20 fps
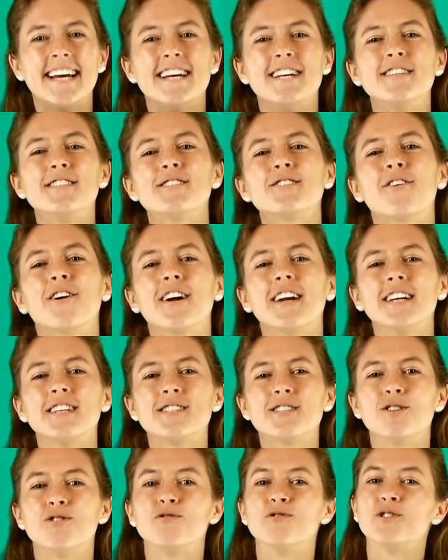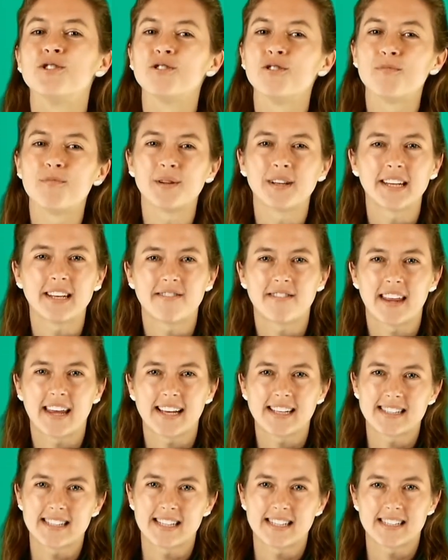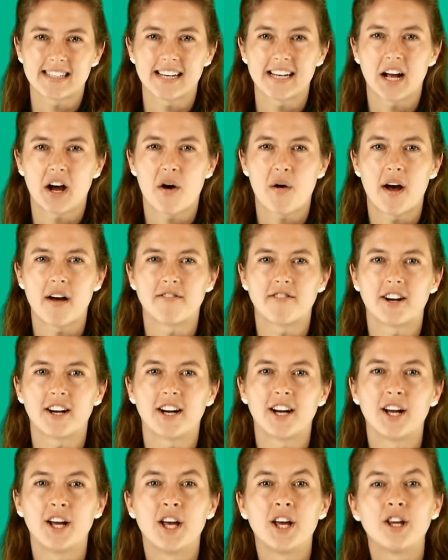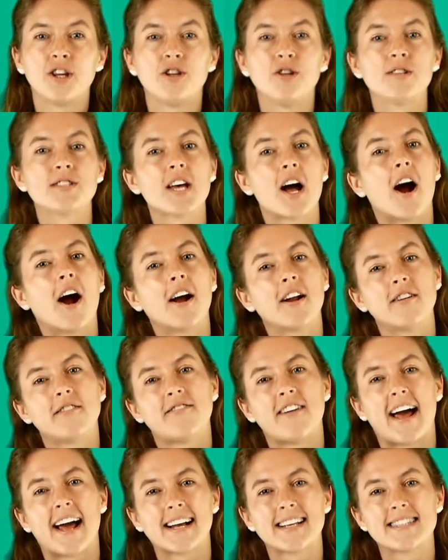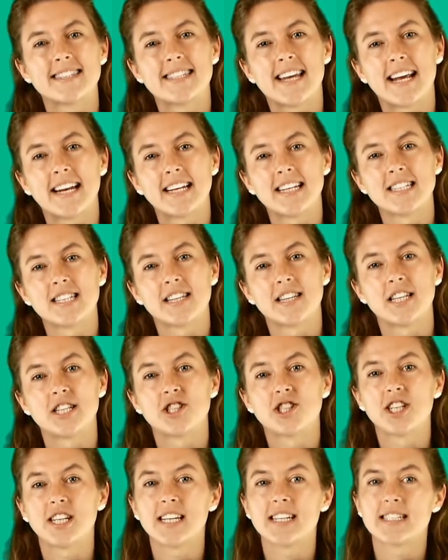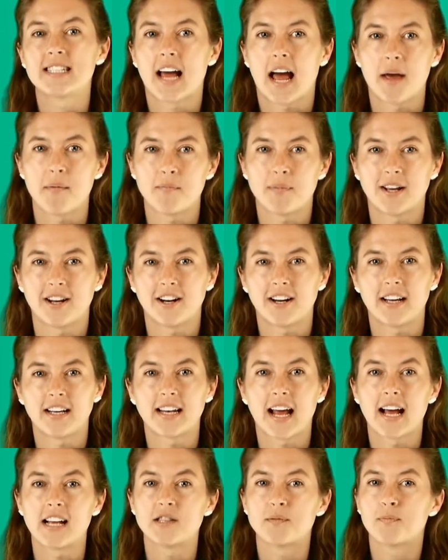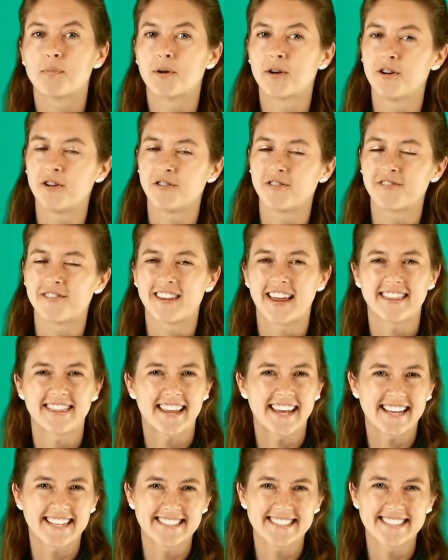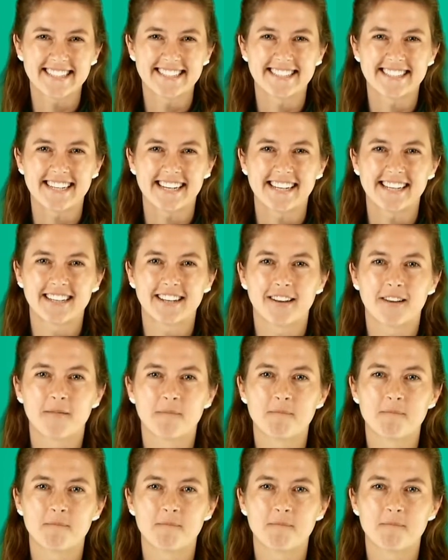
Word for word: Historians who do believe they existed, however, use artifacts dating to the Xia time period as proof that they existed.